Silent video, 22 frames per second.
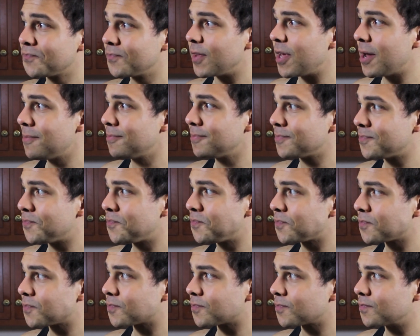Yep.
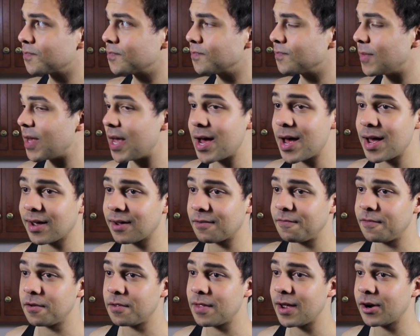Yeah, I can
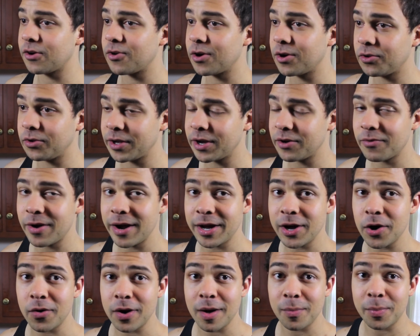feel that critical hit rate
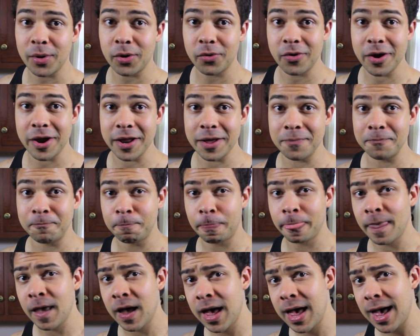going up already.
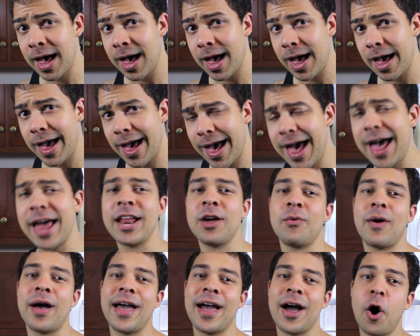
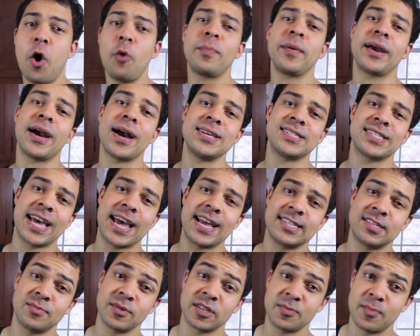Anyway, I hope you guys
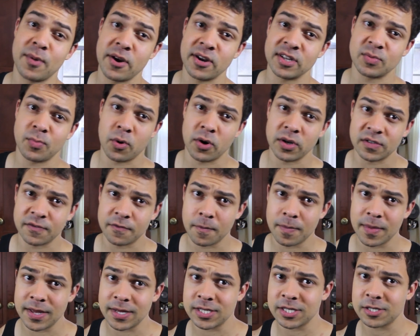gained some experience points
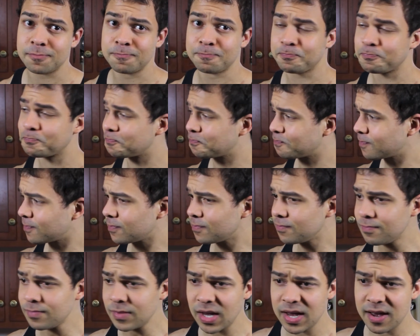from this.
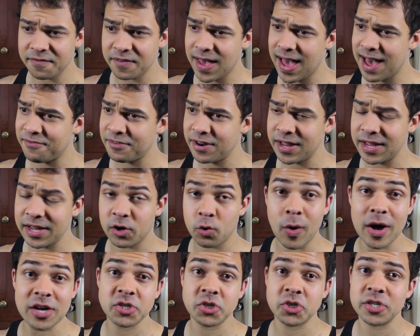If you have any
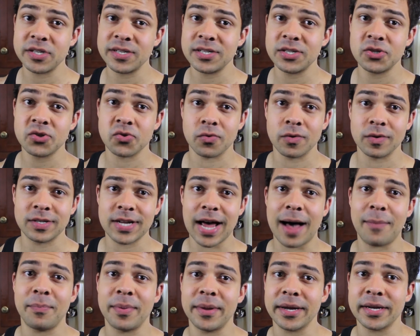questions or
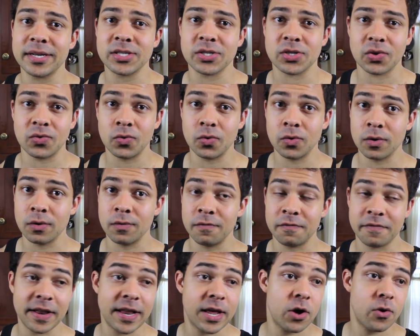topics or
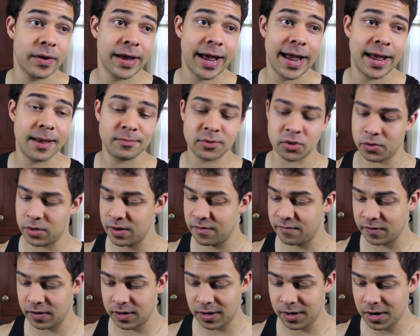video games or
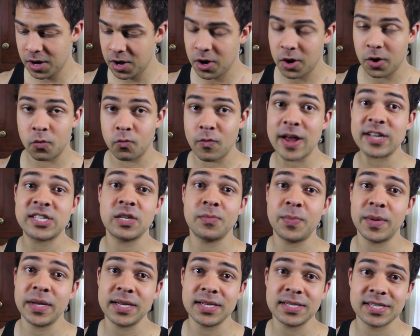even
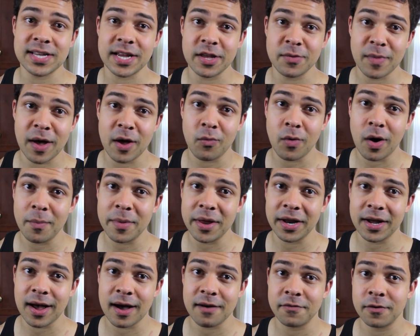recipes that you might want me
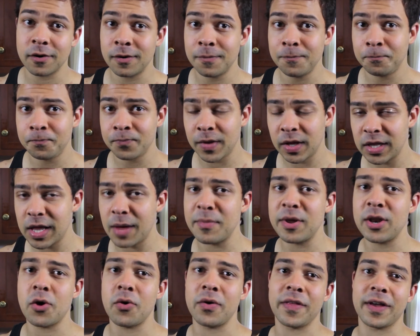to cover, let
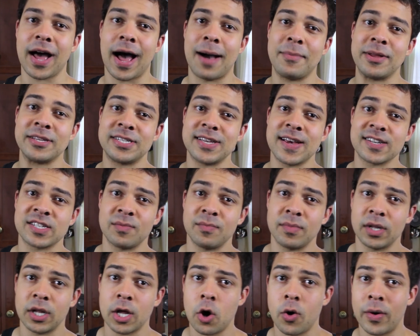me know in the comment section
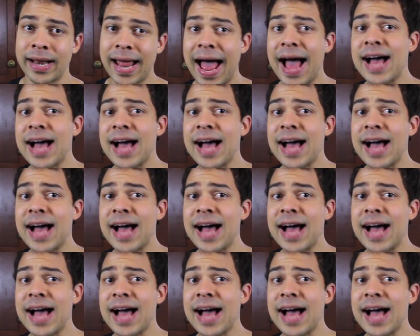below. And